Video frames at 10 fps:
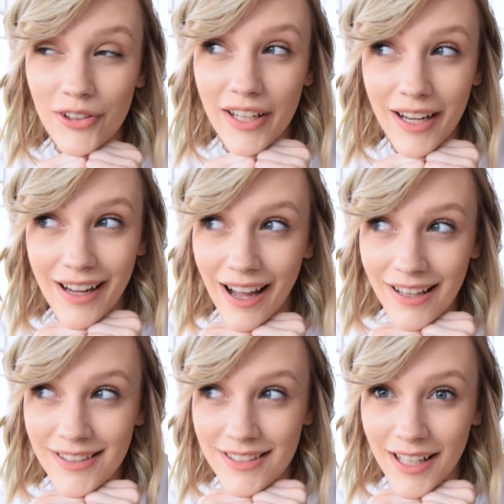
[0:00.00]
yeah,
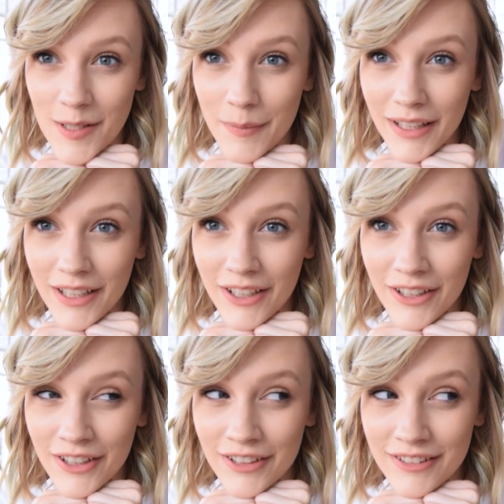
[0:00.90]
guys, that's my
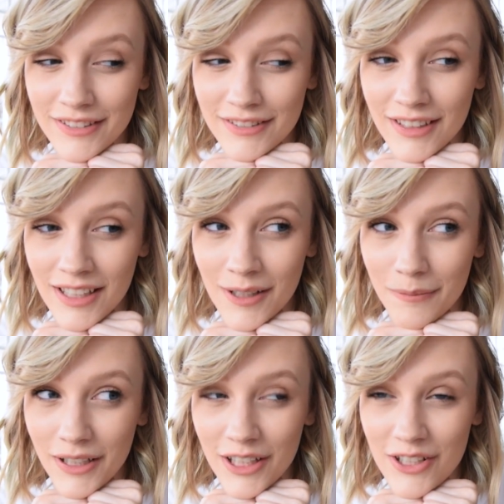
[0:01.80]
little
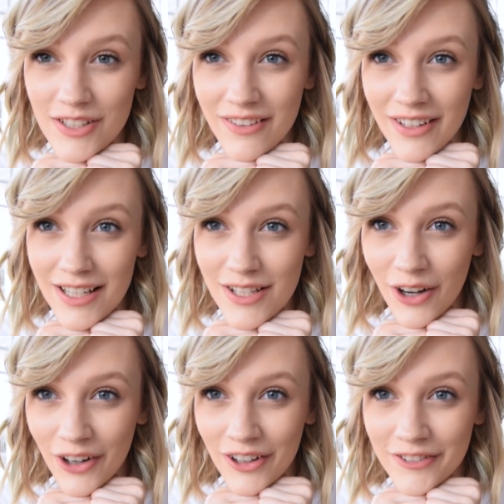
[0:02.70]
CVS
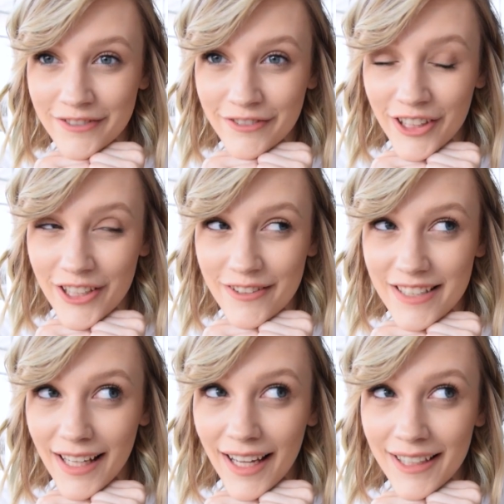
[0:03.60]
haul for you
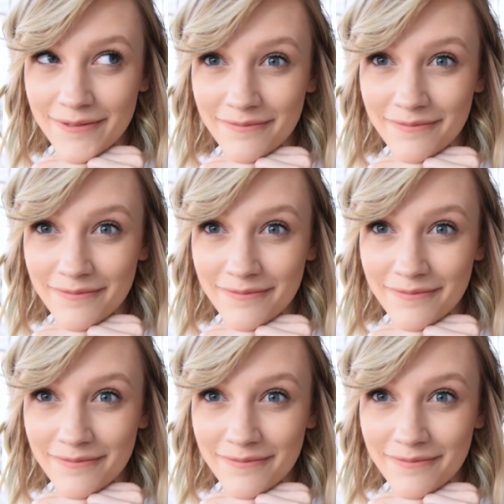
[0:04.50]
today.